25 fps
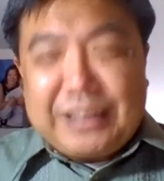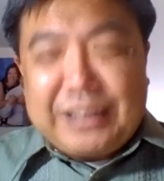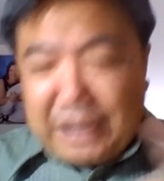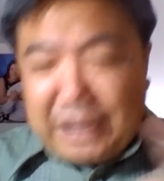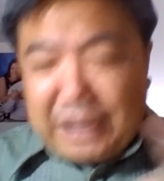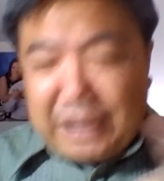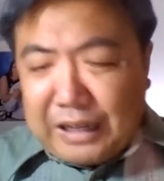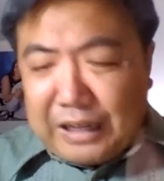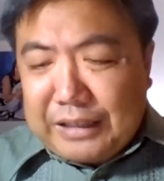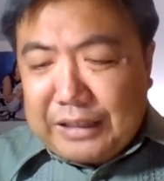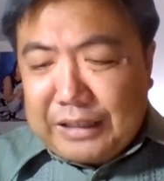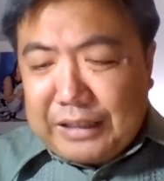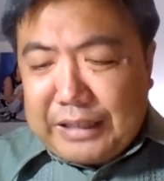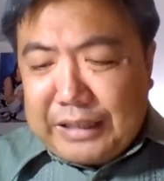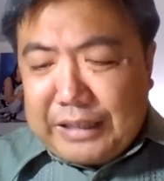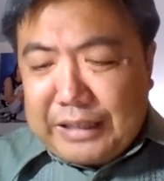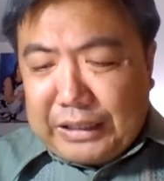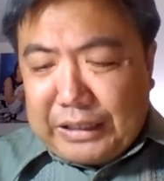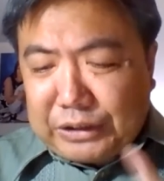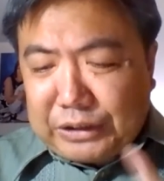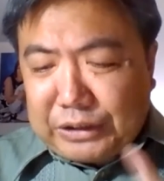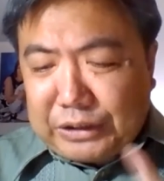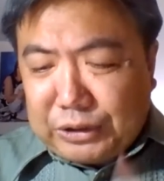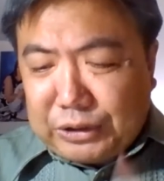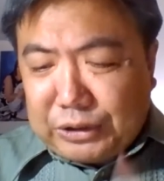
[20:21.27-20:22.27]
God
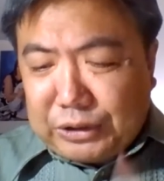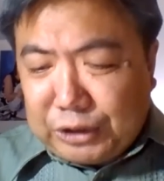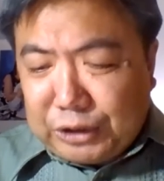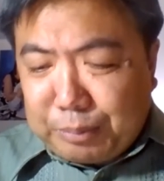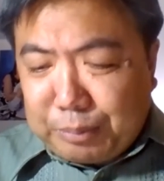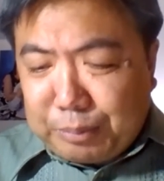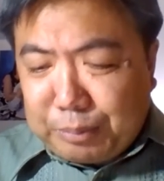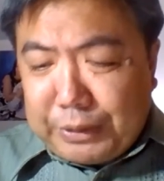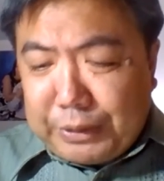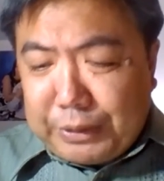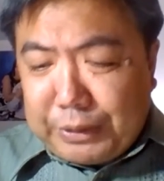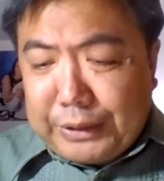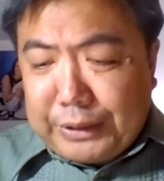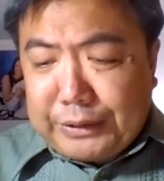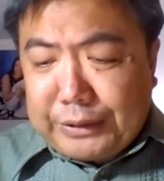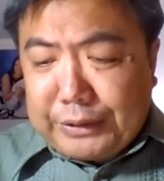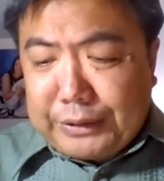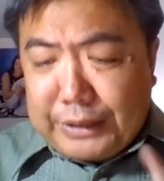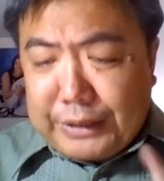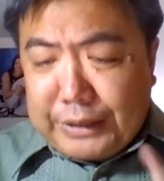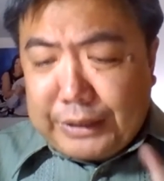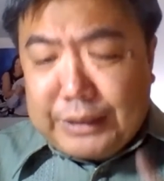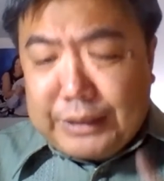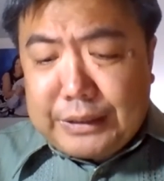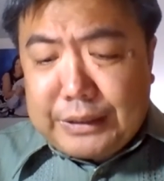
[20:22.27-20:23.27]
answers prayer
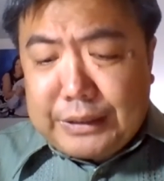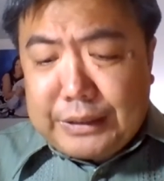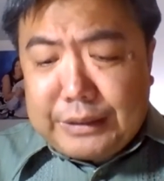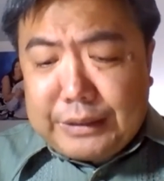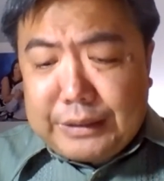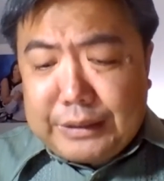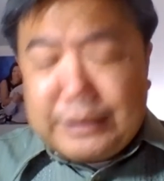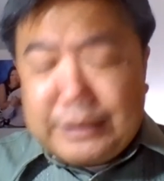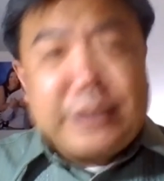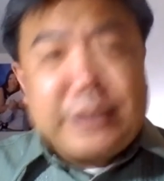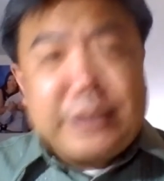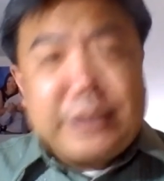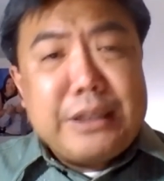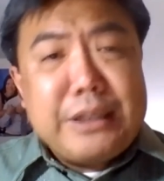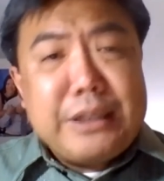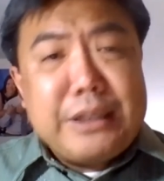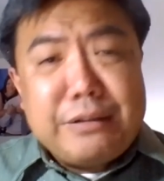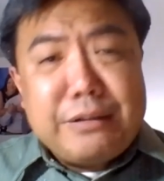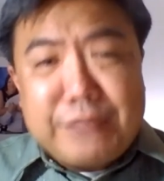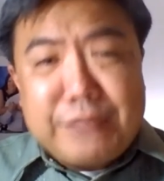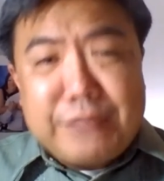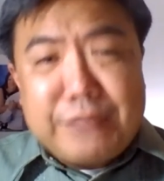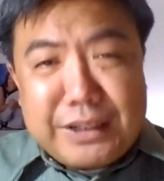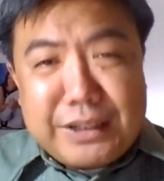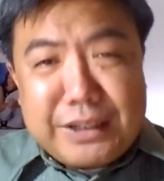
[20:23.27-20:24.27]
in the
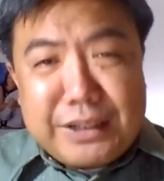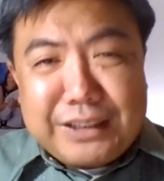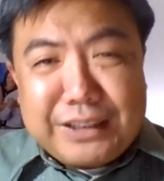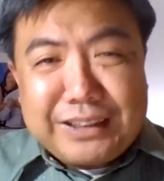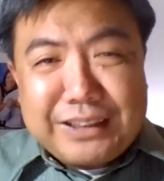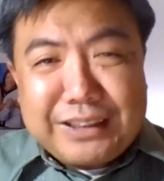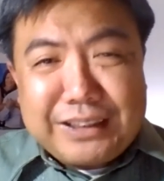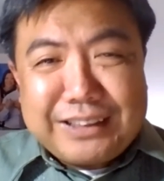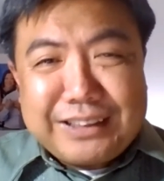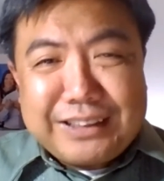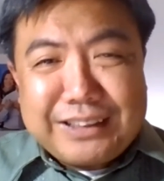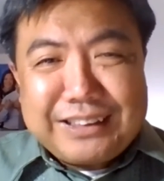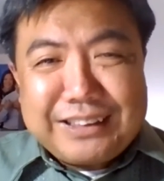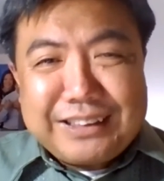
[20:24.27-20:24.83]
evening.